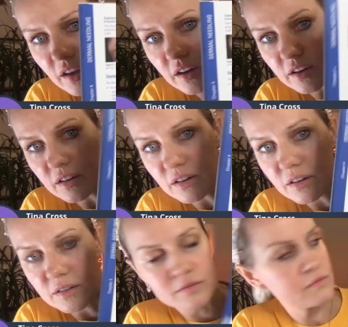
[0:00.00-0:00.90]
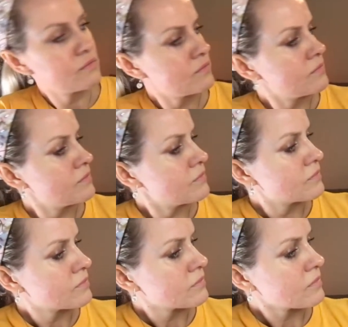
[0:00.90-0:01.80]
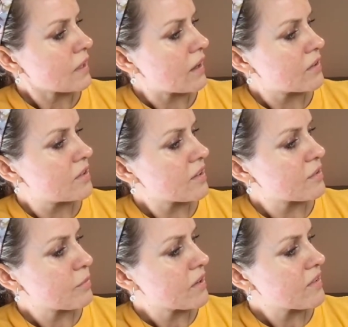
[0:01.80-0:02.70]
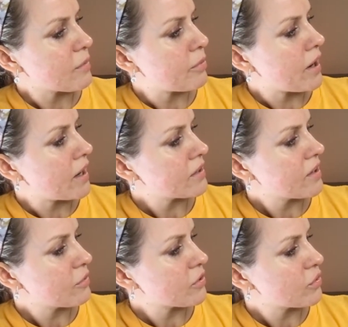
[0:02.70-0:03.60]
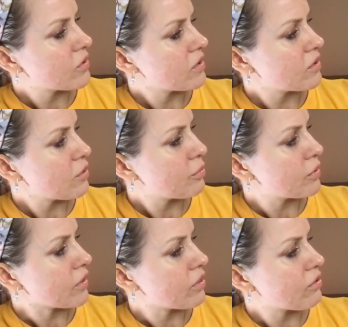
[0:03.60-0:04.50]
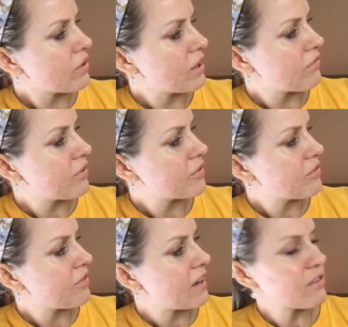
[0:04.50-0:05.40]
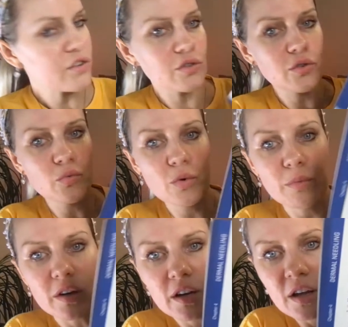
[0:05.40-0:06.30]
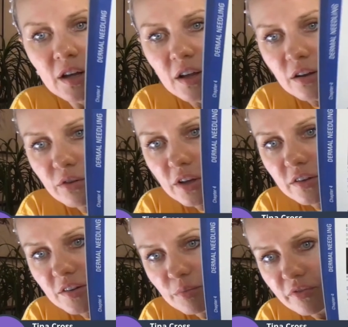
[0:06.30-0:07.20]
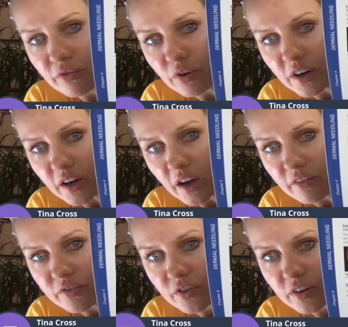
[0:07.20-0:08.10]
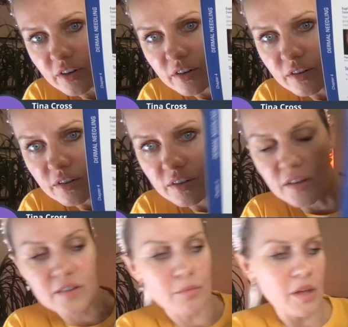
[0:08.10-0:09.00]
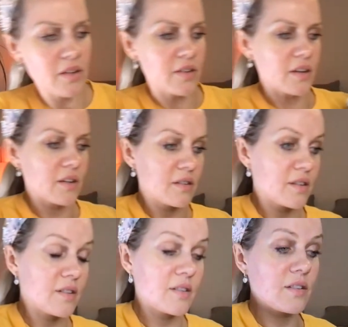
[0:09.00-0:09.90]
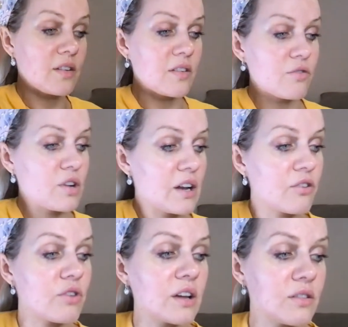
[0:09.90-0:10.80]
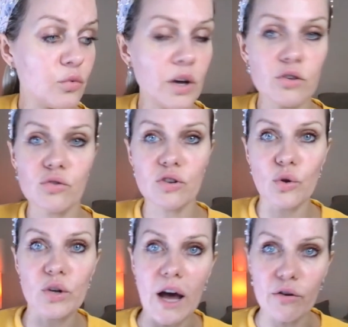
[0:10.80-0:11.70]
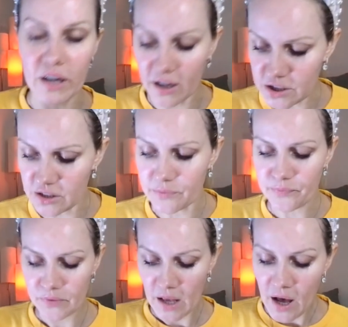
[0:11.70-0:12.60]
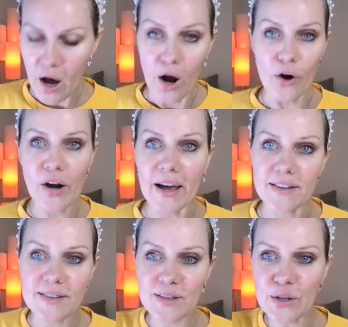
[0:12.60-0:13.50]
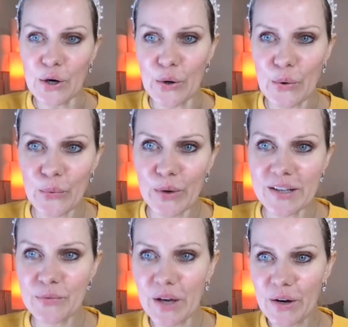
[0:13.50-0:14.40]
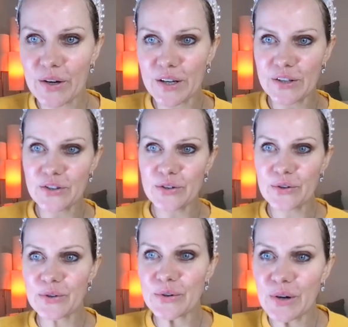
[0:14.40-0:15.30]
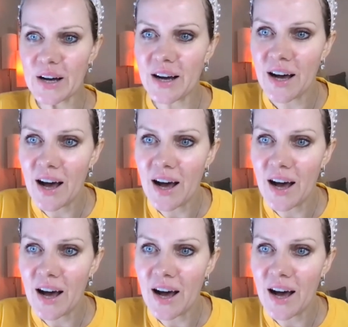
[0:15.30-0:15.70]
and 6 months apart, he was using 0.3, 55 years old woman. Look at this before and after. It's amazing. This is really great way to slow down aging. All right, so what we gonna do?